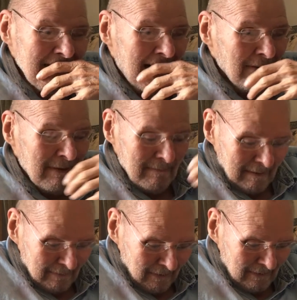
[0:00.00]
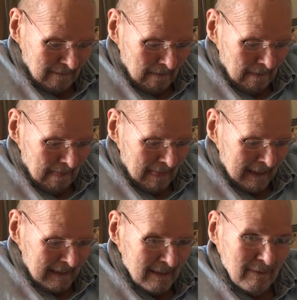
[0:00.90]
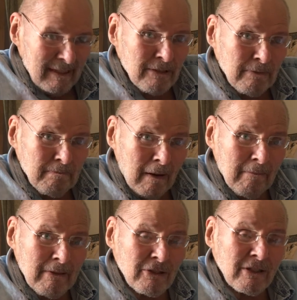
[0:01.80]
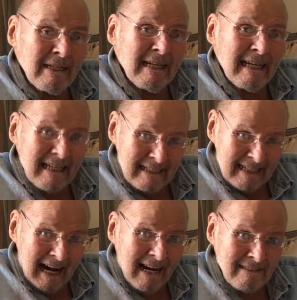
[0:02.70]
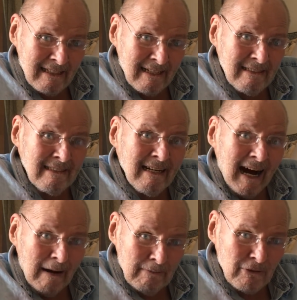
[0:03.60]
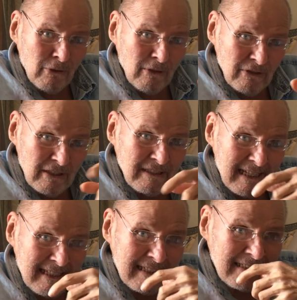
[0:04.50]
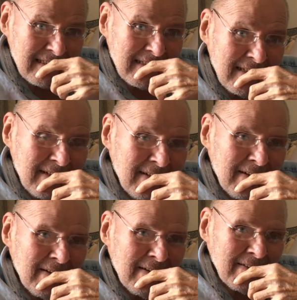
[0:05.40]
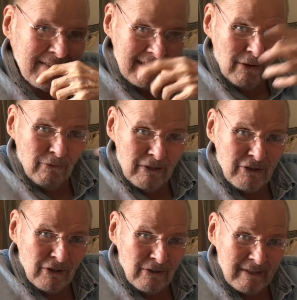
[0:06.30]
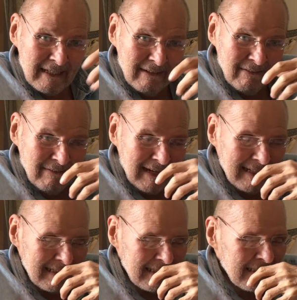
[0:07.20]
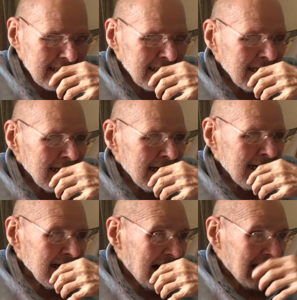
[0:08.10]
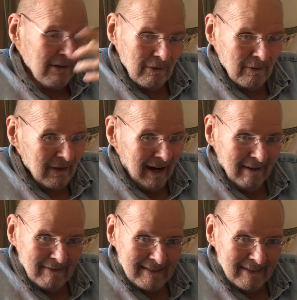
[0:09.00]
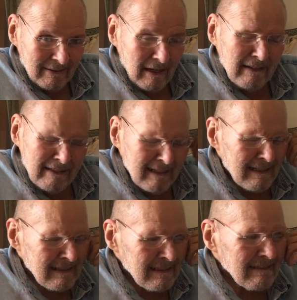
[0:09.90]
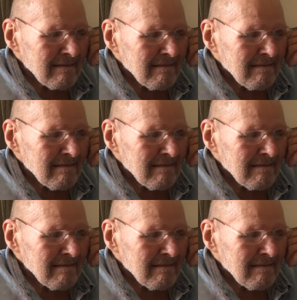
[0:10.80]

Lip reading: I'll remember when it's published in the Acta Apostolicae Sedis, the official thing of the Vatican. I don't know whether I ever did it. I think I did.